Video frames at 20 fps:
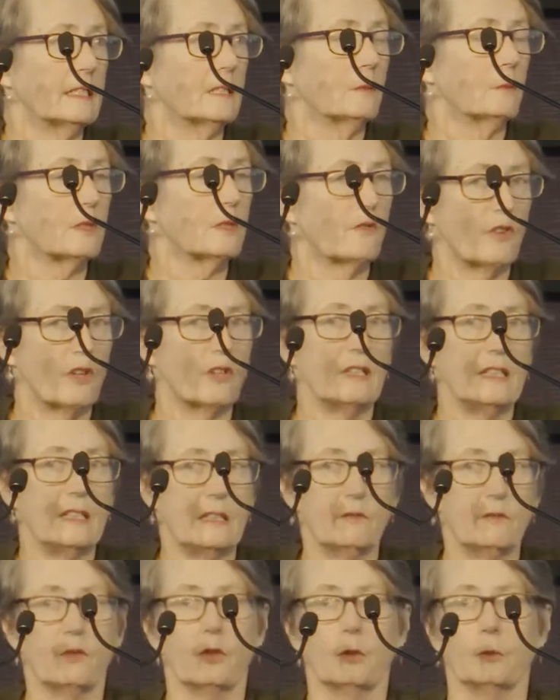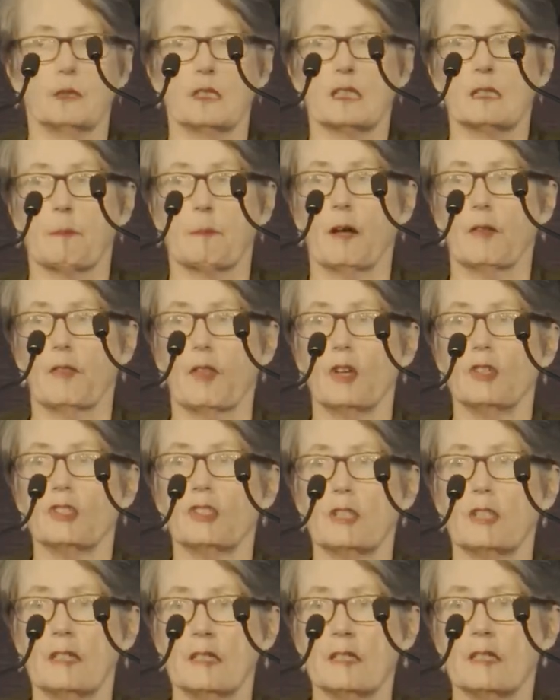was very influenced by
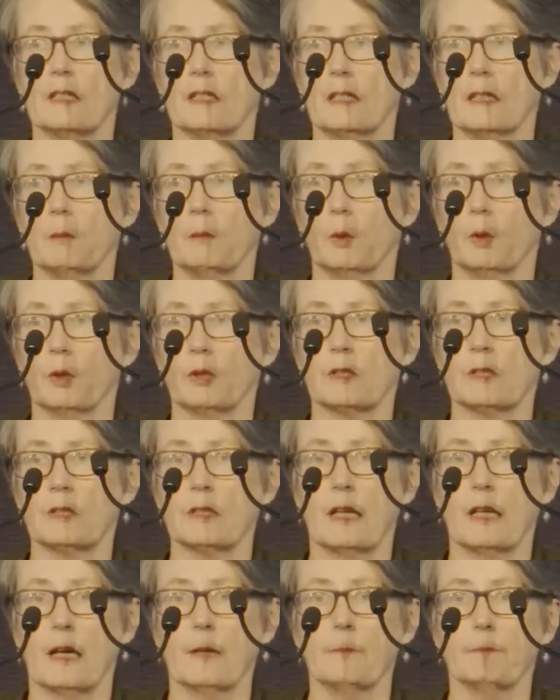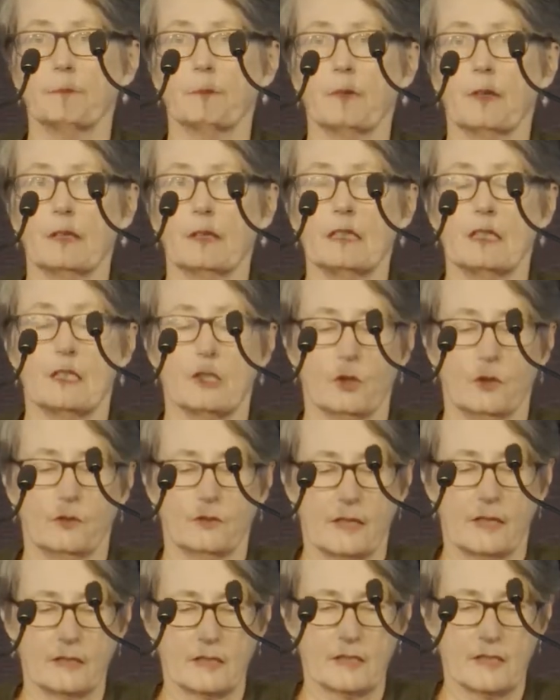those years that he worked, that he
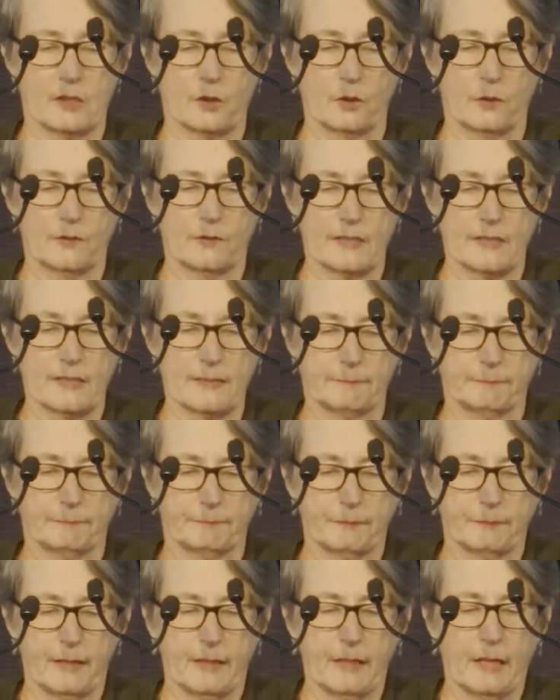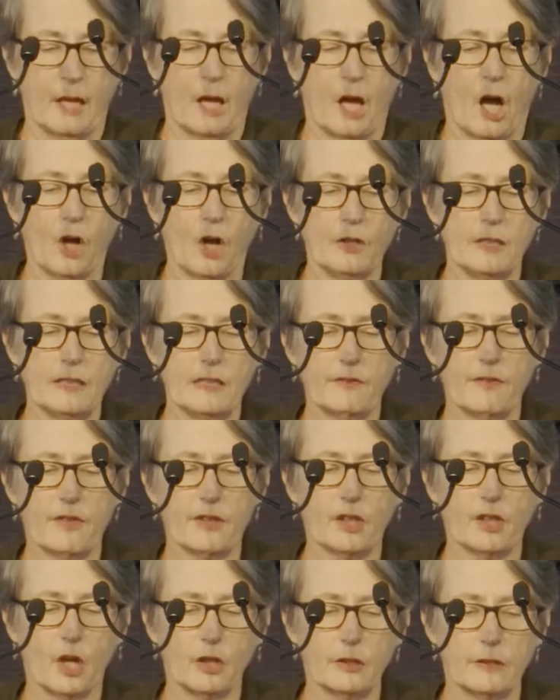served under Service. Only if
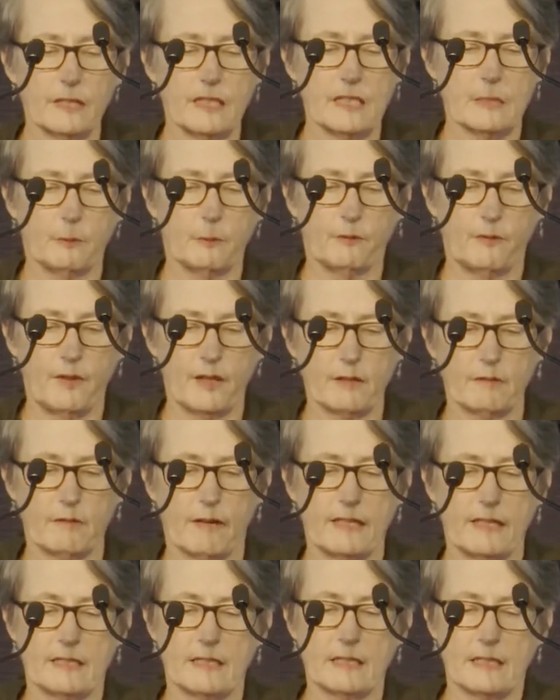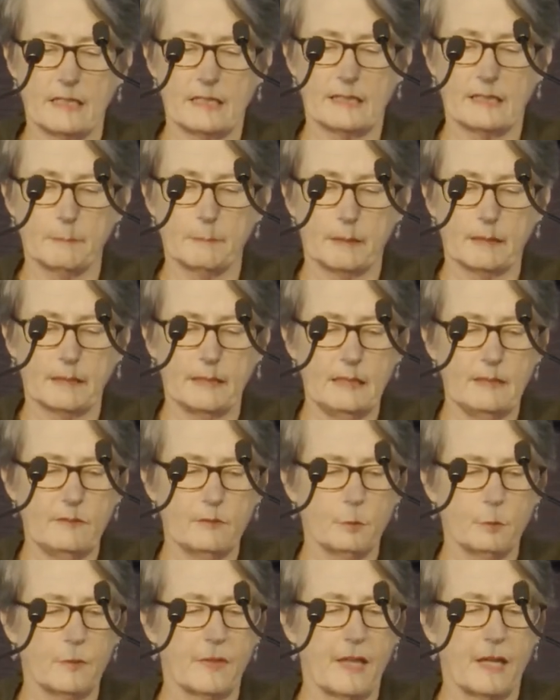the colonies were federated, Deakin
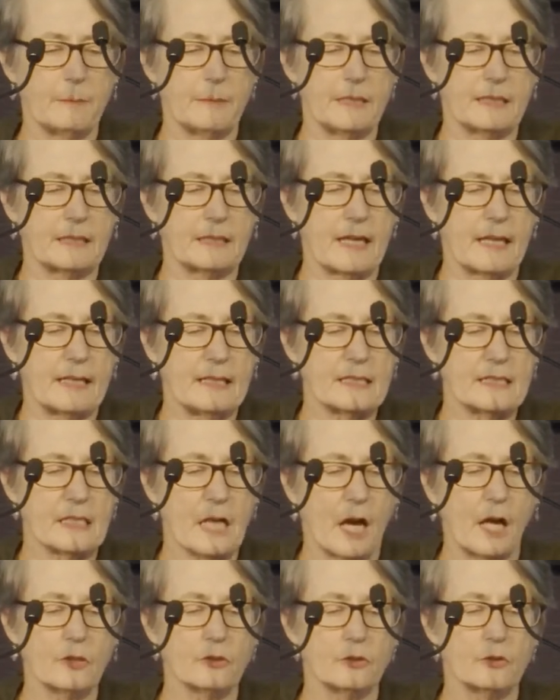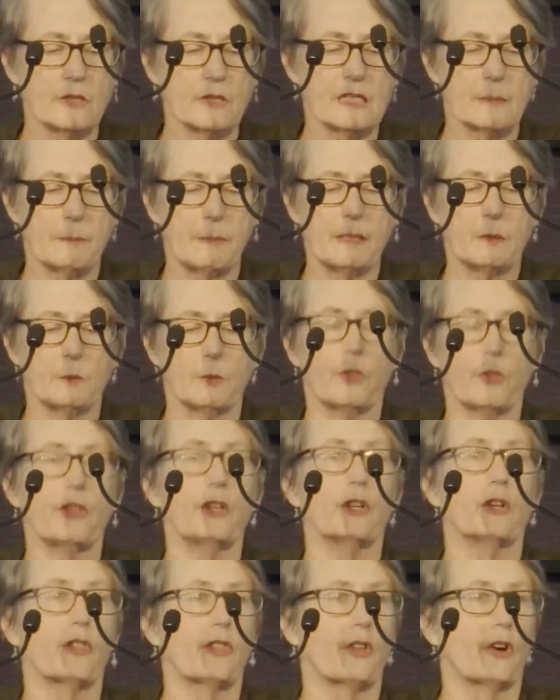believed, would they be entitled to speak with
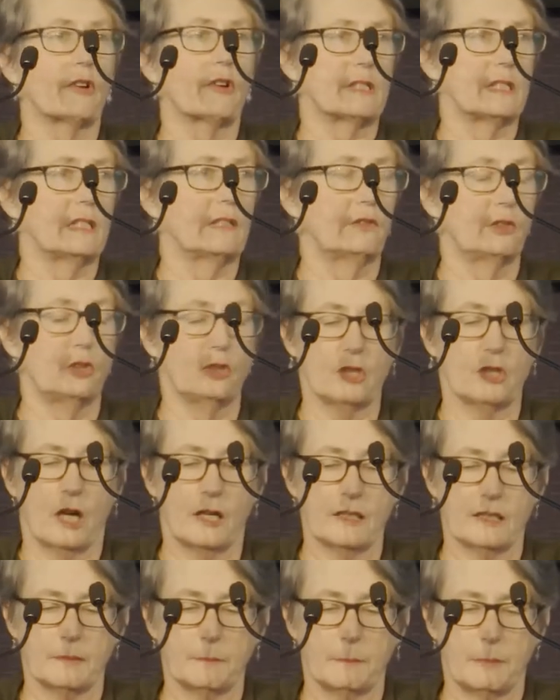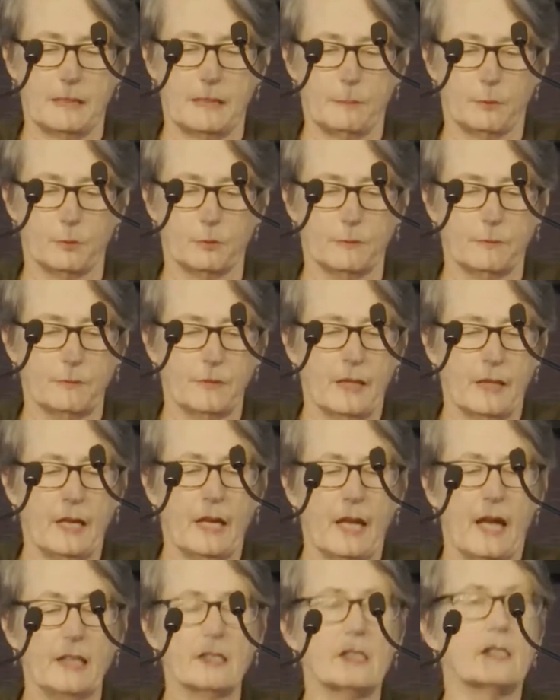the authority of a united people,
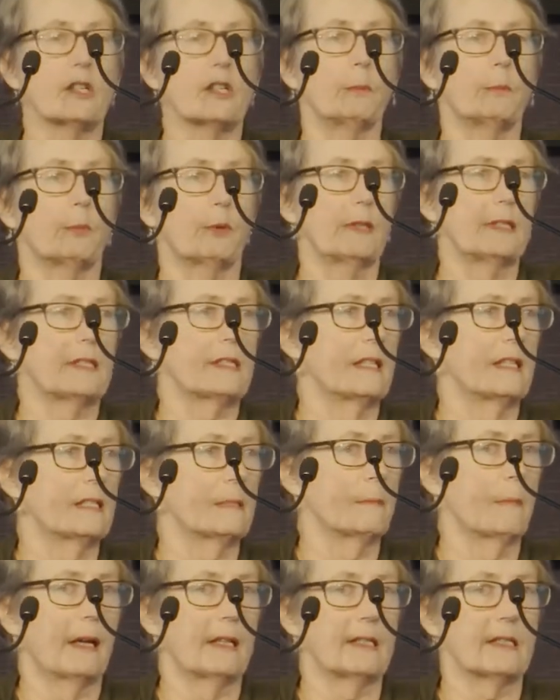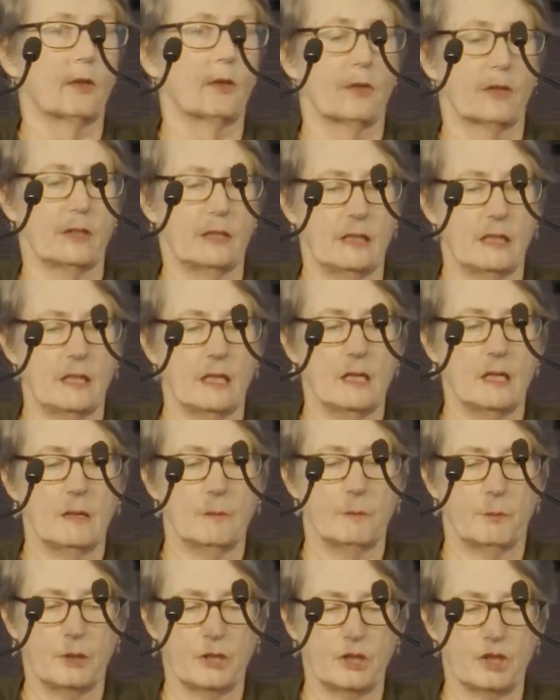and so press their demands on the
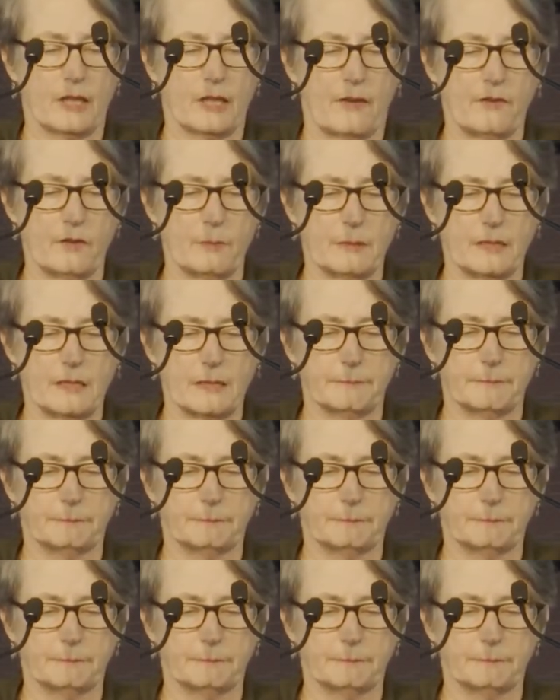British government.